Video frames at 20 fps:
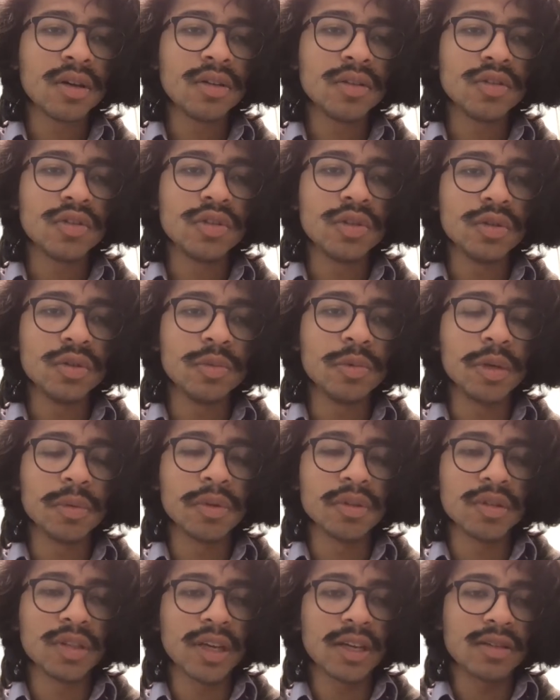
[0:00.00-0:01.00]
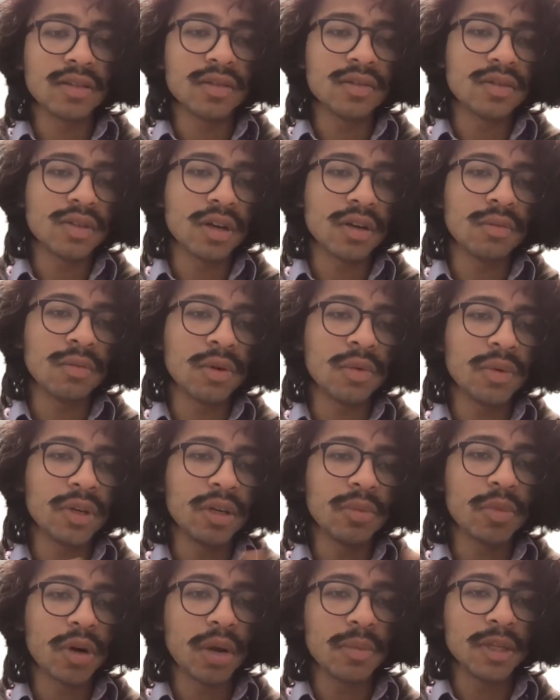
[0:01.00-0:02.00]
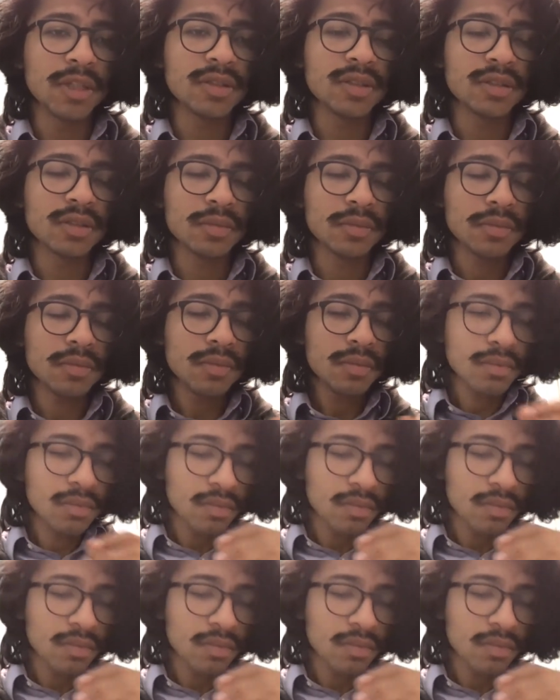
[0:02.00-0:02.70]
to be able to get done what we had promised?